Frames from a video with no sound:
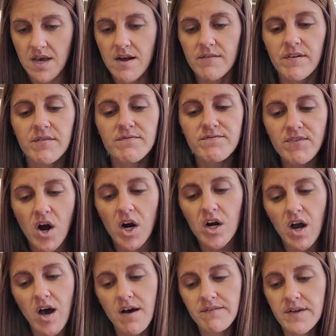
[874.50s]
From far
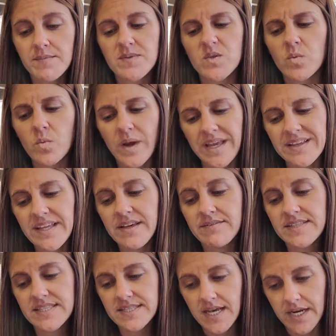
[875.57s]
off comes the wailing of
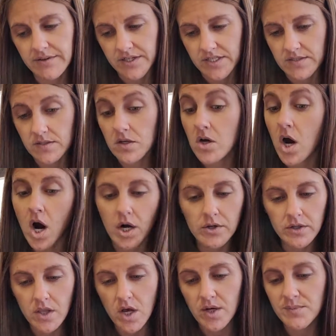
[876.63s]
sirens. Car
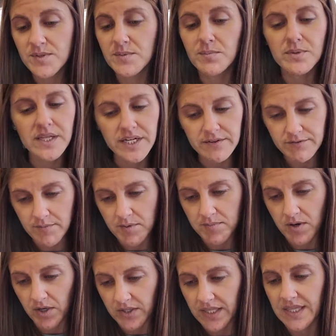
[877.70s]
alarms blare from the
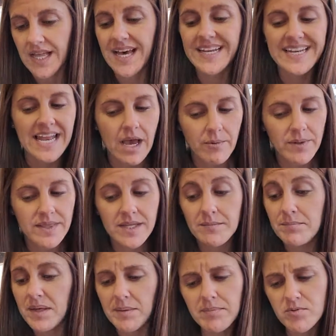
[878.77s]
parking lot. Now and then
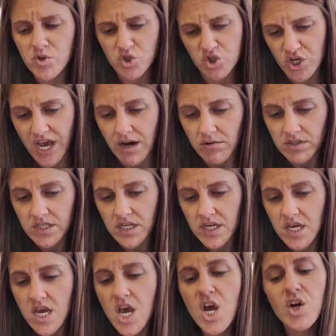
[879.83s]
people shout.
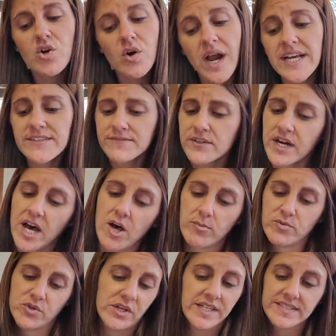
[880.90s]
Cries for help
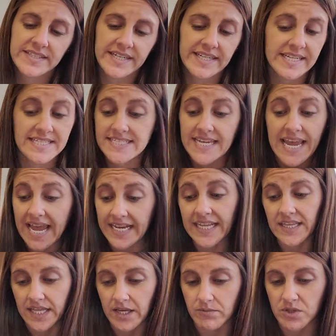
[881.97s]
translate into any
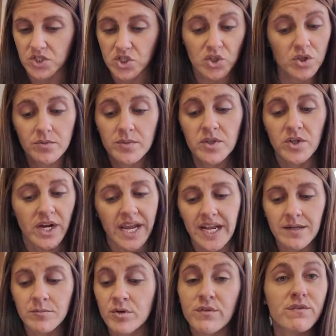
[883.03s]
language, human or
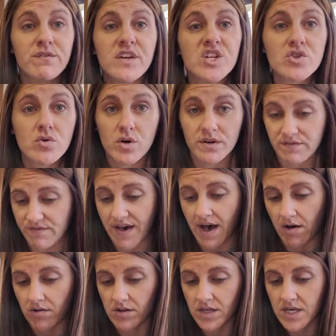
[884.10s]
animal, fish or
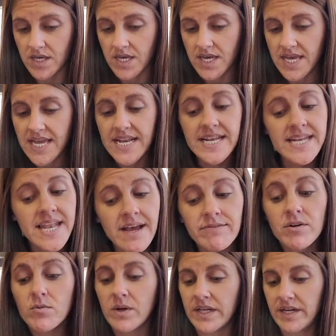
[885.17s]
fowl. Never
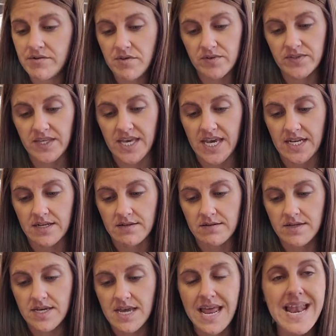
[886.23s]
want to hear those again.
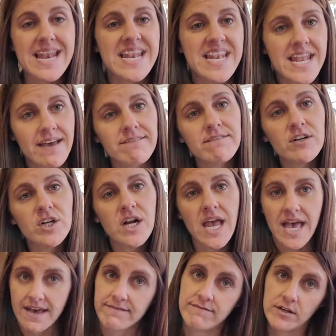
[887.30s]
Never,
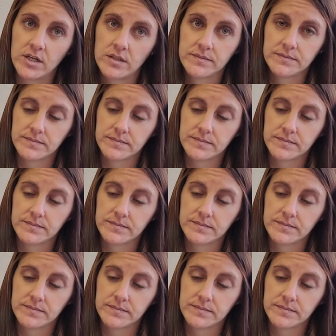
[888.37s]
ever.